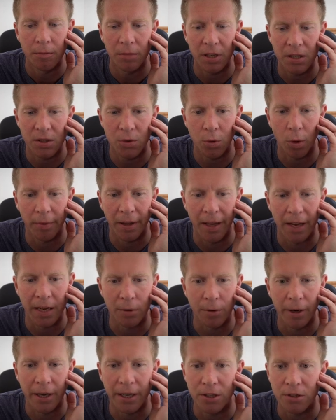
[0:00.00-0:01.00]
Let's swap that
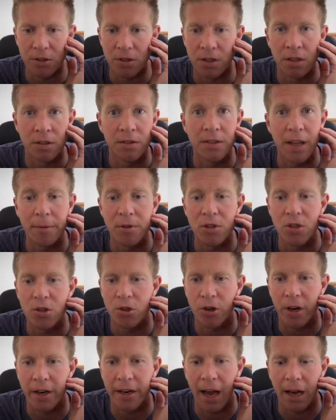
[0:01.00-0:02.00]
anyway, just to
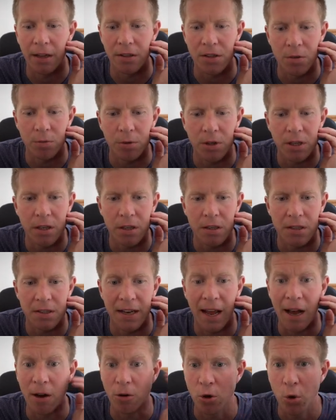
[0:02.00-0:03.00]
demonstrate how this works
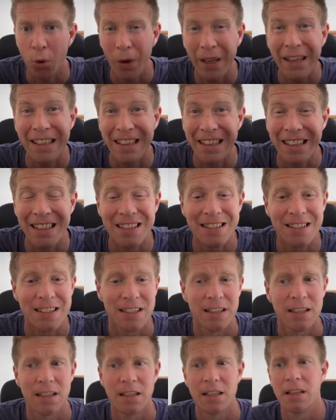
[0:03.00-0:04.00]
and how quick it is.
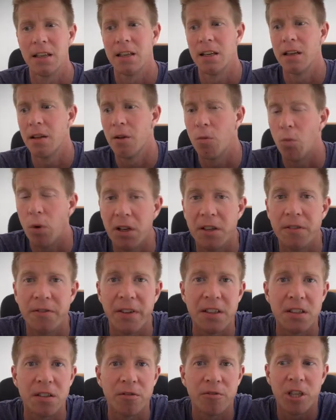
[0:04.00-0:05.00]
One of the
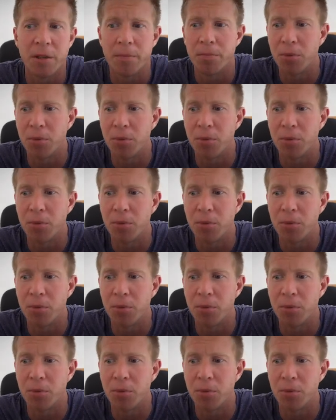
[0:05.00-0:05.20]
things that really